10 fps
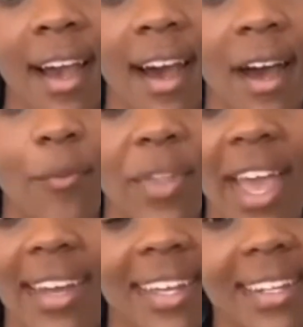
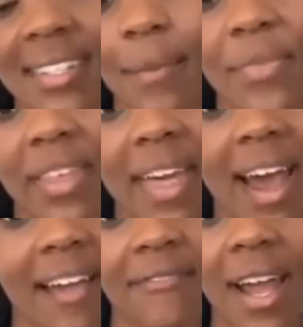And it is something
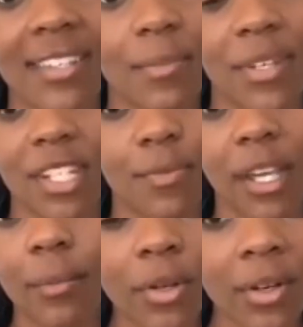that I find to be
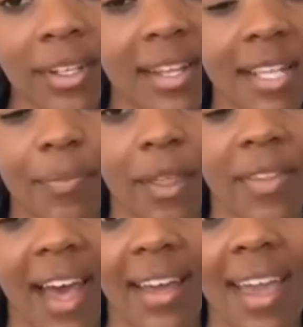despicable, and it is something
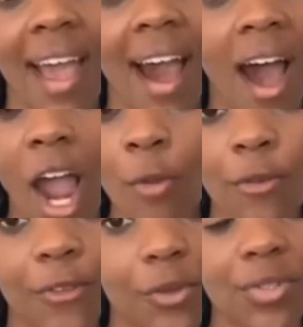that I
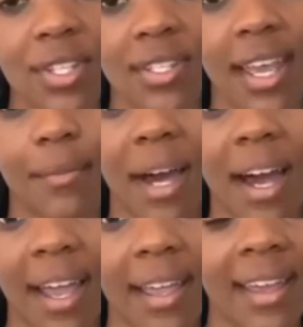refuse to stand
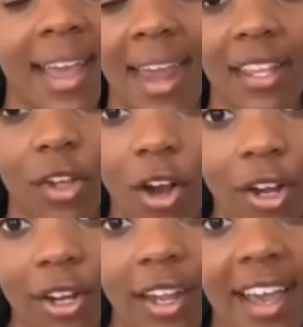by any longer,